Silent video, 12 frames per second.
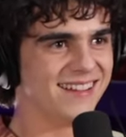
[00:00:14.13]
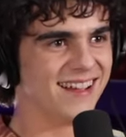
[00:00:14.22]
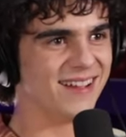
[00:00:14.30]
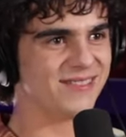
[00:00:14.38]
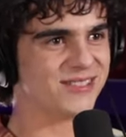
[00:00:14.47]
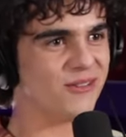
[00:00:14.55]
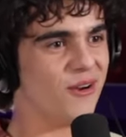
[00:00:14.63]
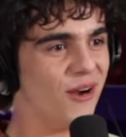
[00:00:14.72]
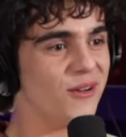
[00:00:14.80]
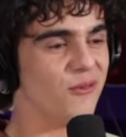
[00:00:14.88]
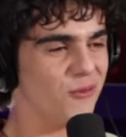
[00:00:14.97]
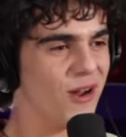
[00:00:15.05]
I'm so
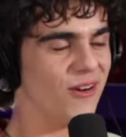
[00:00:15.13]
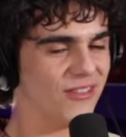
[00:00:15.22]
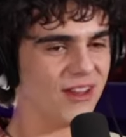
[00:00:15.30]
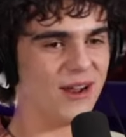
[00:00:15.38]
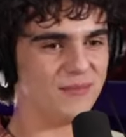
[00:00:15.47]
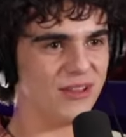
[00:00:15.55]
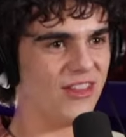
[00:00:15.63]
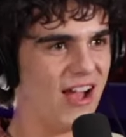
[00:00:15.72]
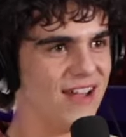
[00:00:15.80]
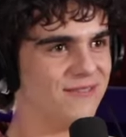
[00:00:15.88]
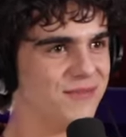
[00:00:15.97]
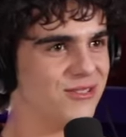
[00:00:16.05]
unaware that I'm
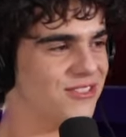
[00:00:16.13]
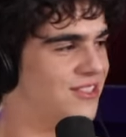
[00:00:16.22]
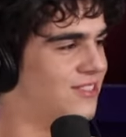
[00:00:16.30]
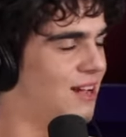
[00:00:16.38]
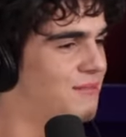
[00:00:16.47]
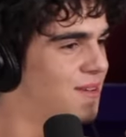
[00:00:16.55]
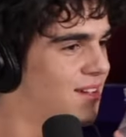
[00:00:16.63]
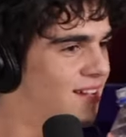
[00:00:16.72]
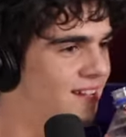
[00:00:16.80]
alive most of the time.